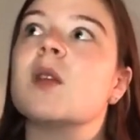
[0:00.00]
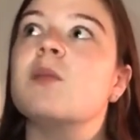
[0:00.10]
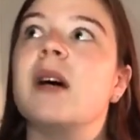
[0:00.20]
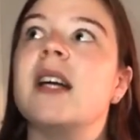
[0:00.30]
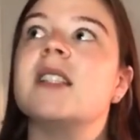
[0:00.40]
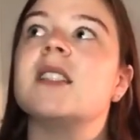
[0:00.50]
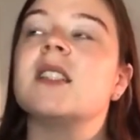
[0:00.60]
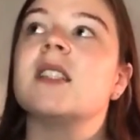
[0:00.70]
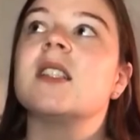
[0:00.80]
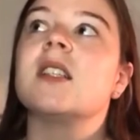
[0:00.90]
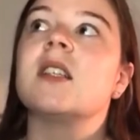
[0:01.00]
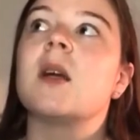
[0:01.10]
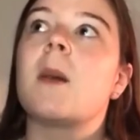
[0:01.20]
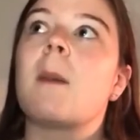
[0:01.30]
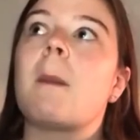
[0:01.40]
but
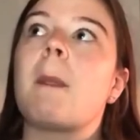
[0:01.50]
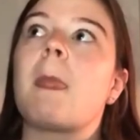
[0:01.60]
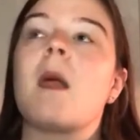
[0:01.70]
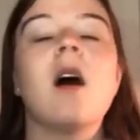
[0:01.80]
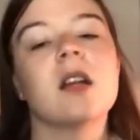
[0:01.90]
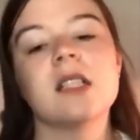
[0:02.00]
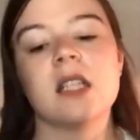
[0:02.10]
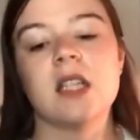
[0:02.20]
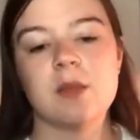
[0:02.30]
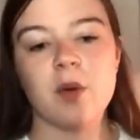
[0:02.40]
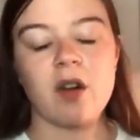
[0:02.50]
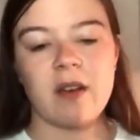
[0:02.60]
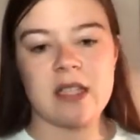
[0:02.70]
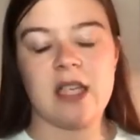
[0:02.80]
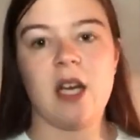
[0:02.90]
honestly, this book
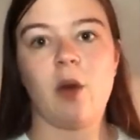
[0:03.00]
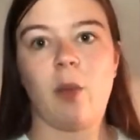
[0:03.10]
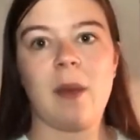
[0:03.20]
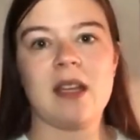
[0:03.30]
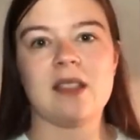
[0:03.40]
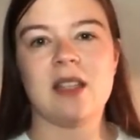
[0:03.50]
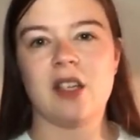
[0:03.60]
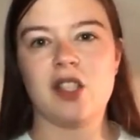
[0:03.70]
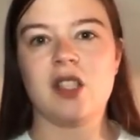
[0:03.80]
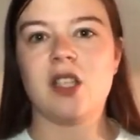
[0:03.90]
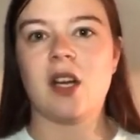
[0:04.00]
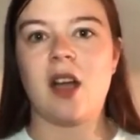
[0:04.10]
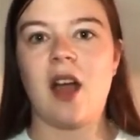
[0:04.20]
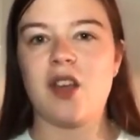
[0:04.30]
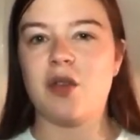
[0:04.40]
resonated with me in such
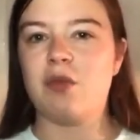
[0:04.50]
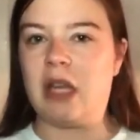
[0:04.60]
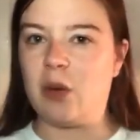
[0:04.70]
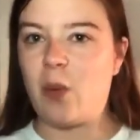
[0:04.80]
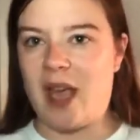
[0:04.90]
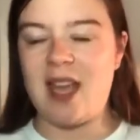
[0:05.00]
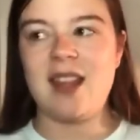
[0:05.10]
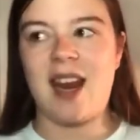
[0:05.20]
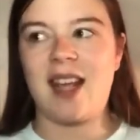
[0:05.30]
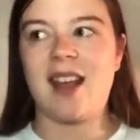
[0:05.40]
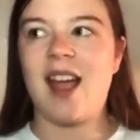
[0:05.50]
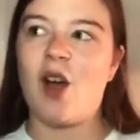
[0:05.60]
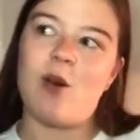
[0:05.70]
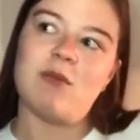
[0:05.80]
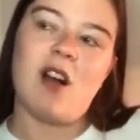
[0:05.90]
a unique way that
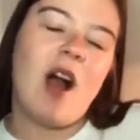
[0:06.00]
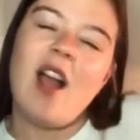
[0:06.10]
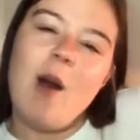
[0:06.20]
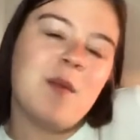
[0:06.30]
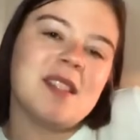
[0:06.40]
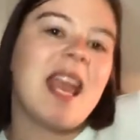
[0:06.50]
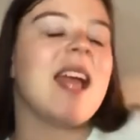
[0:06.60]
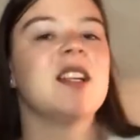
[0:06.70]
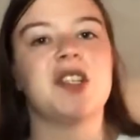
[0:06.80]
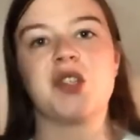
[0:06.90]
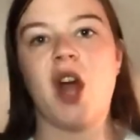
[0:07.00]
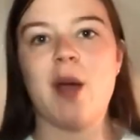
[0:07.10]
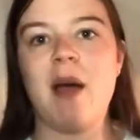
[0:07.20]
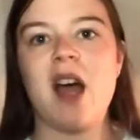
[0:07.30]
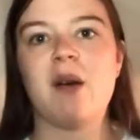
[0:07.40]
I almost can't
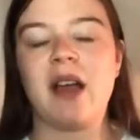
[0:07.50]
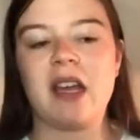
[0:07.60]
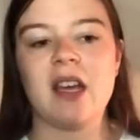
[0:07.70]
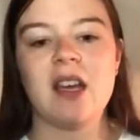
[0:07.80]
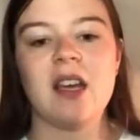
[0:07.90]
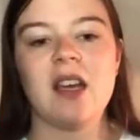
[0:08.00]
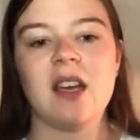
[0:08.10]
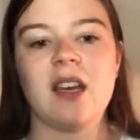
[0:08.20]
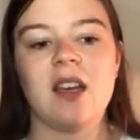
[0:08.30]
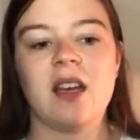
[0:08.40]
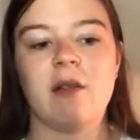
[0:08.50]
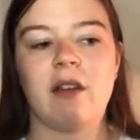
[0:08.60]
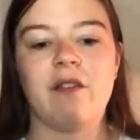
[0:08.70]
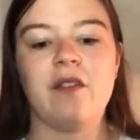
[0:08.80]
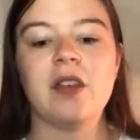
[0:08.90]
describe how
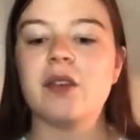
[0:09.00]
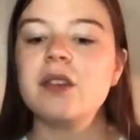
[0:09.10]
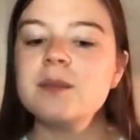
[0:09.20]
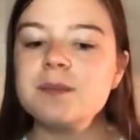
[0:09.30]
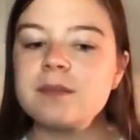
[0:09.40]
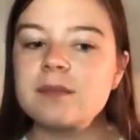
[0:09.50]
I feel.